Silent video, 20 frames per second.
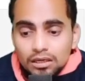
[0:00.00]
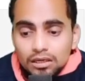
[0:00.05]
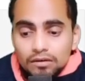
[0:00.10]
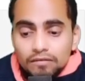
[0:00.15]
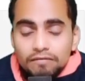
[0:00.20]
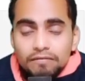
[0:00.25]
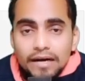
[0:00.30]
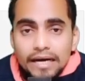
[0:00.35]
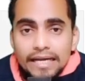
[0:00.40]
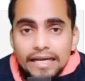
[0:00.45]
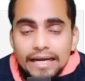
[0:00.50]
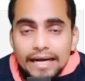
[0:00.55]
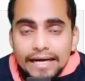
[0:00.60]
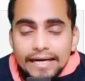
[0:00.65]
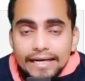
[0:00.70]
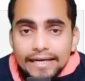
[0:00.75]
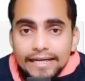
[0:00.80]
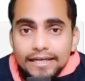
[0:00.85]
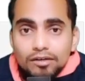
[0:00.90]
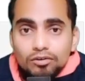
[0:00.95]
File
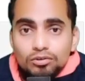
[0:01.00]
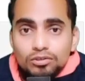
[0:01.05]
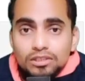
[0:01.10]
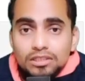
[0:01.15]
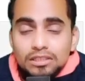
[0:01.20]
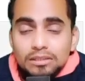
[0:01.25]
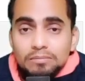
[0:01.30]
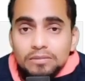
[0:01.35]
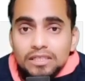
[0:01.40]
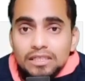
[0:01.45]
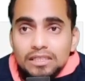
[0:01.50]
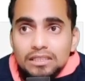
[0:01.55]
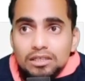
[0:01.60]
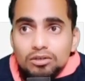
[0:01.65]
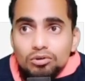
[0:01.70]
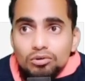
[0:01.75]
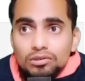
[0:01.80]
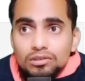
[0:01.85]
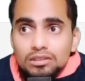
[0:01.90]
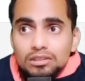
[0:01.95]
handling concept is a
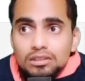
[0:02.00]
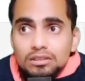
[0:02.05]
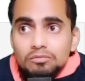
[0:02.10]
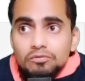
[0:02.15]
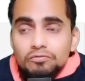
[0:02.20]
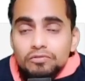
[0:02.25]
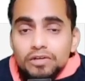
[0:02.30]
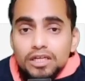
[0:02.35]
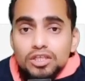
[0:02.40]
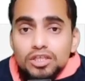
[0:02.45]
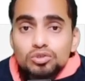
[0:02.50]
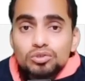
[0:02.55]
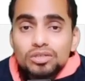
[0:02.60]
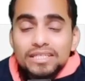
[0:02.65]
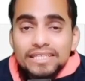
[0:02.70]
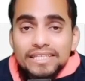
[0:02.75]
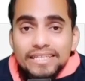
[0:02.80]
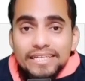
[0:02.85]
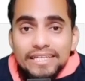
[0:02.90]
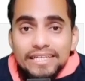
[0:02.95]
concept where you are
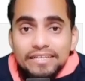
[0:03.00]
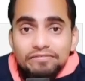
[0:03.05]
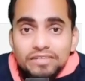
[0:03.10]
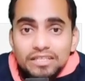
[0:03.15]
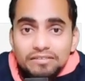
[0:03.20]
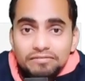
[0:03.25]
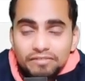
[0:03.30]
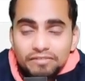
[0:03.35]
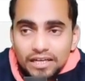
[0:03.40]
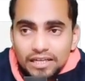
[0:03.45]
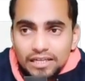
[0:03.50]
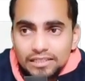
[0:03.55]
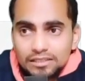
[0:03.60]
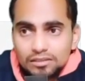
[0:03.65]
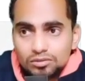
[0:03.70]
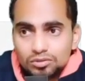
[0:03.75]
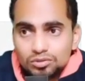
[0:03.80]
dealing with files.